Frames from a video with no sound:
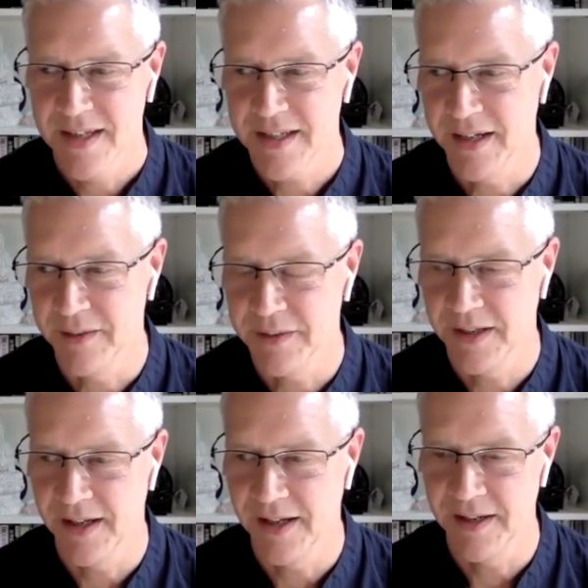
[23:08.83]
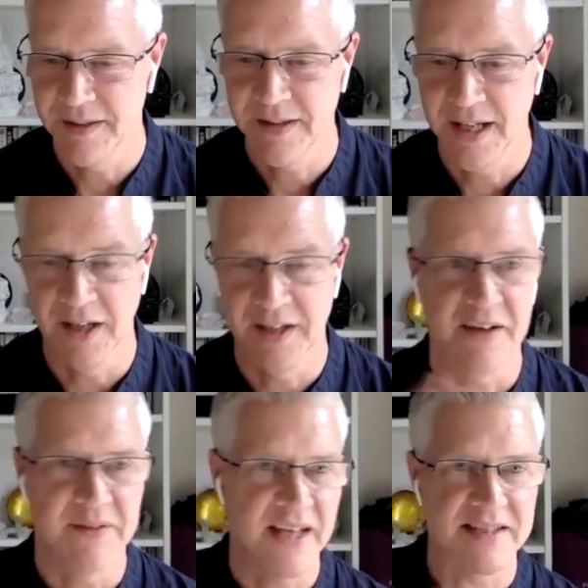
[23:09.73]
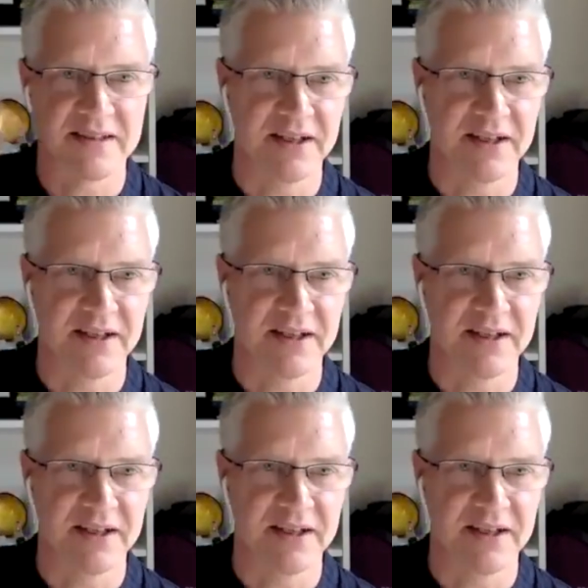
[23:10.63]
You know, and that's,